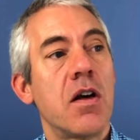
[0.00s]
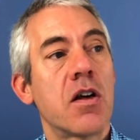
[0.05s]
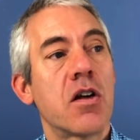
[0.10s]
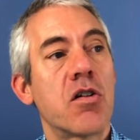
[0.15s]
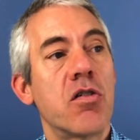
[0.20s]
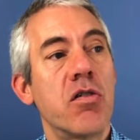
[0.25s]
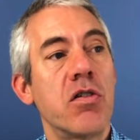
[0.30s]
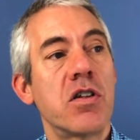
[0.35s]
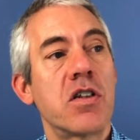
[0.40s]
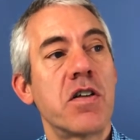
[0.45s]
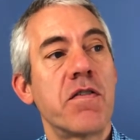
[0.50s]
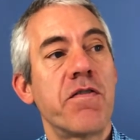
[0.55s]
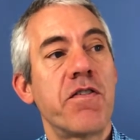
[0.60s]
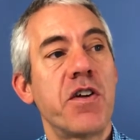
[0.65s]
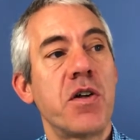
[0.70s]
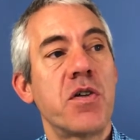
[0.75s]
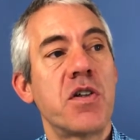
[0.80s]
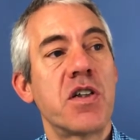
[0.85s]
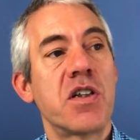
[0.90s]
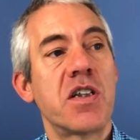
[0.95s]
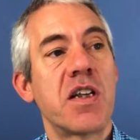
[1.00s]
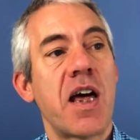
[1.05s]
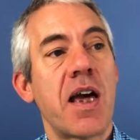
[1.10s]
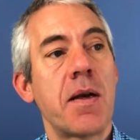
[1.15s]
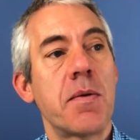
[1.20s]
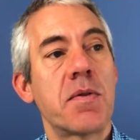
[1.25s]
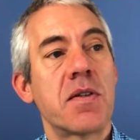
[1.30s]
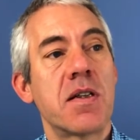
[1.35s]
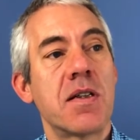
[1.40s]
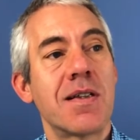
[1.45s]
current and future
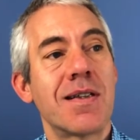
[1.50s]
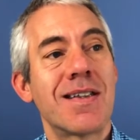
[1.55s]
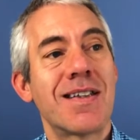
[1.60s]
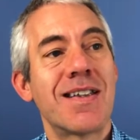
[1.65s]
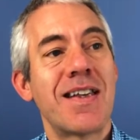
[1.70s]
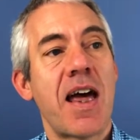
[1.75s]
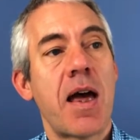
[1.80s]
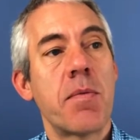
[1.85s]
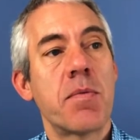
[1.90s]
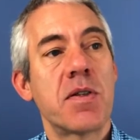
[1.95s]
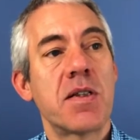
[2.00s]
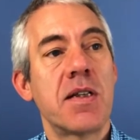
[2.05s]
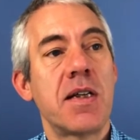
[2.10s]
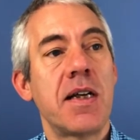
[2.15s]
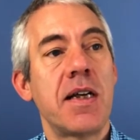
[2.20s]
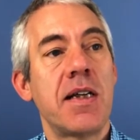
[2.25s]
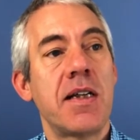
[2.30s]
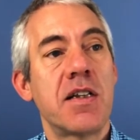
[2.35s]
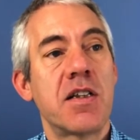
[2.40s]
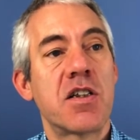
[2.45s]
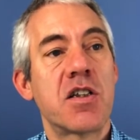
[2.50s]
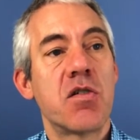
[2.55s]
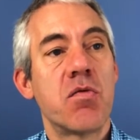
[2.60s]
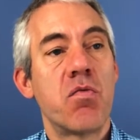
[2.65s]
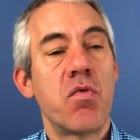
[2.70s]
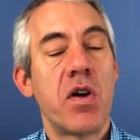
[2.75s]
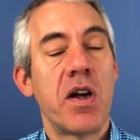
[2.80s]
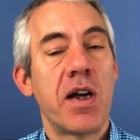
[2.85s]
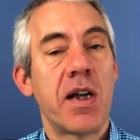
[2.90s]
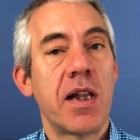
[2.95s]
states, and steps needed to
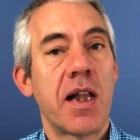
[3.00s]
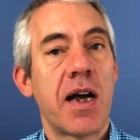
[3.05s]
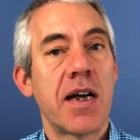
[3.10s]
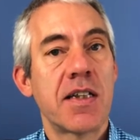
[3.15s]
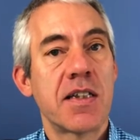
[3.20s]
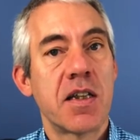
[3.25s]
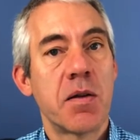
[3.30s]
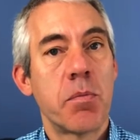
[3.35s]
realise the